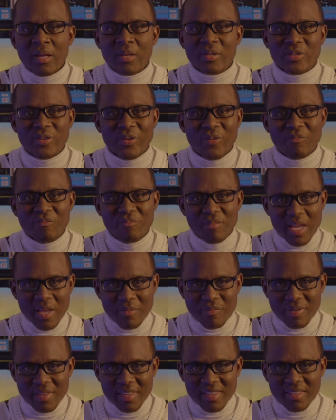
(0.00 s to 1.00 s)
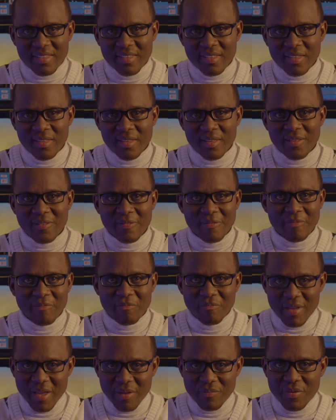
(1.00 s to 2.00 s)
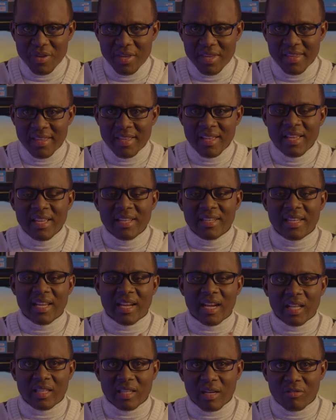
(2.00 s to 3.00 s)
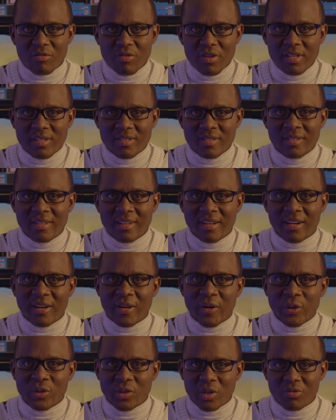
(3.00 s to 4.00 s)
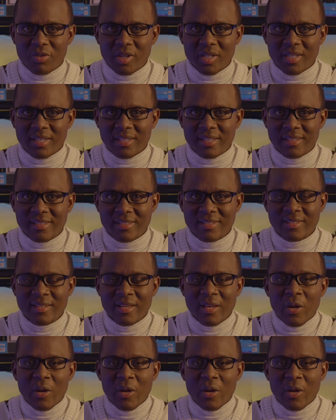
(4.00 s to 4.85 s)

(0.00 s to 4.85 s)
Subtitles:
So maybe the Qataris authorities